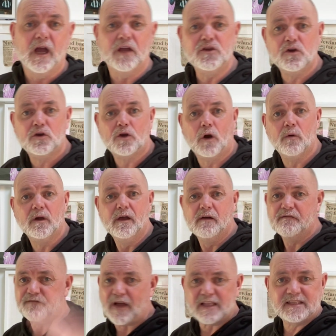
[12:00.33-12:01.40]
and you could go,
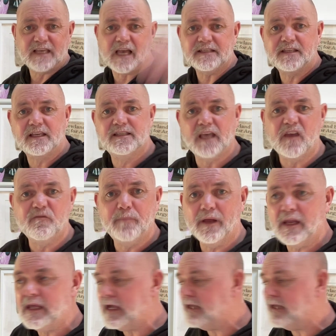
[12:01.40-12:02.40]
fantastic save, Billy,